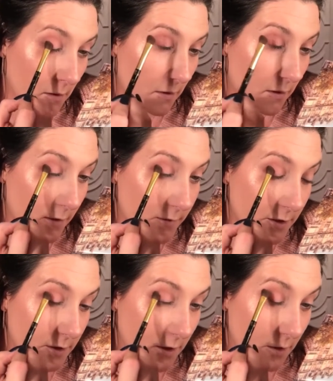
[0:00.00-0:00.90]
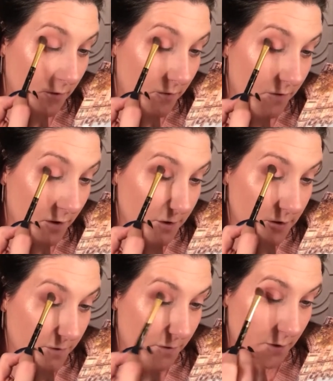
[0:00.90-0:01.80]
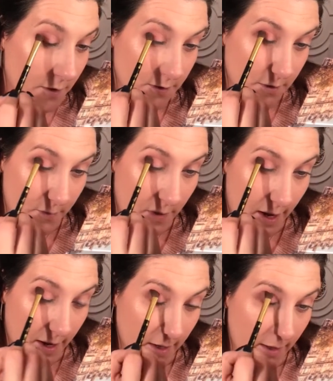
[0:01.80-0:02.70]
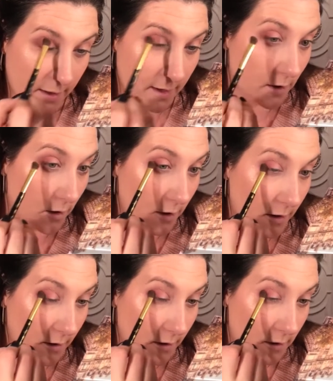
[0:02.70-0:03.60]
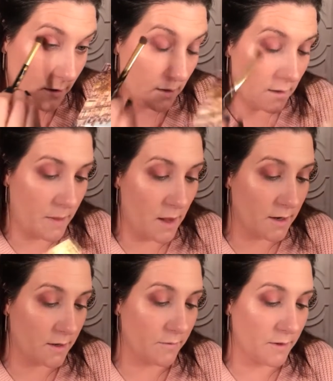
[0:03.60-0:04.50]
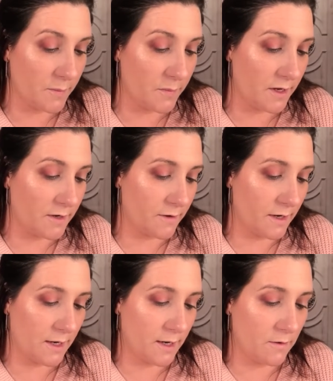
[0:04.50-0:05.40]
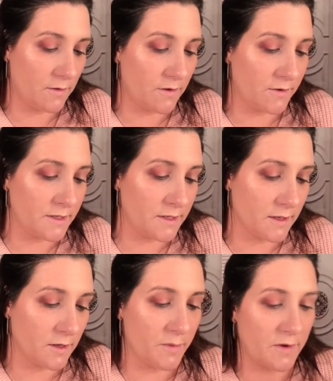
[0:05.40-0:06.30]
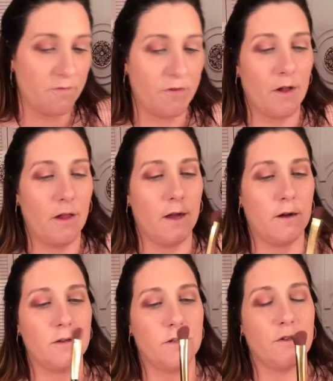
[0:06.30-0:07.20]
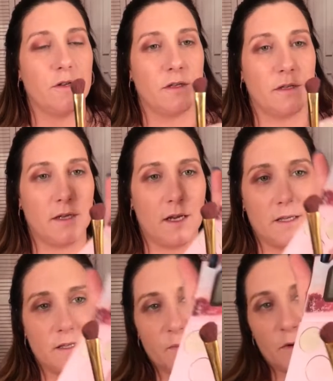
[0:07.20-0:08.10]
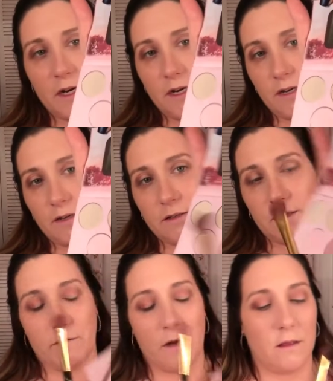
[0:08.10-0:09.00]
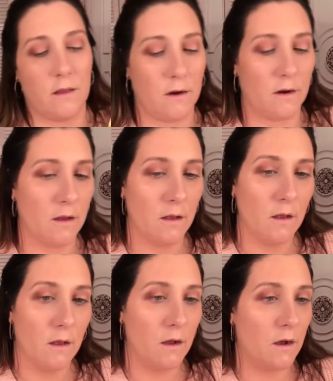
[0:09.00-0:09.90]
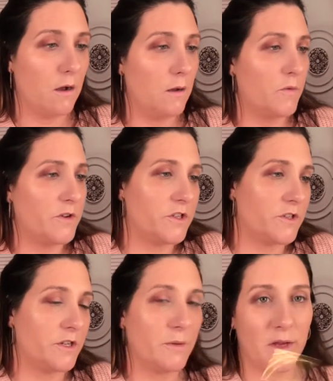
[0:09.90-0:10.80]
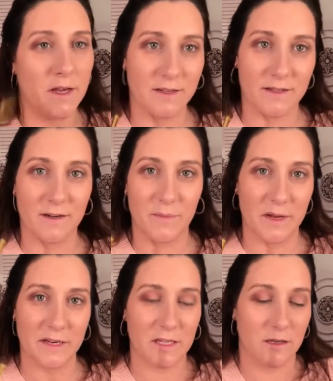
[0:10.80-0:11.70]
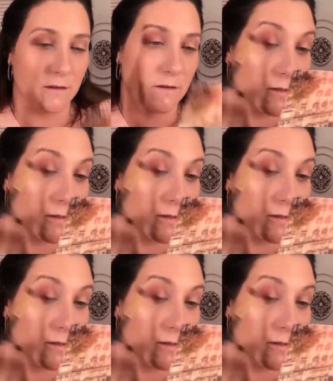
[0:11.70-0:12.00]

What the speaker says: And I'm just going to first focus on packing that on. I'm not going to really blend right now, and there is a little bit of fallout, as you can see. It's pretty dusty right there, which to me isn't a big deal.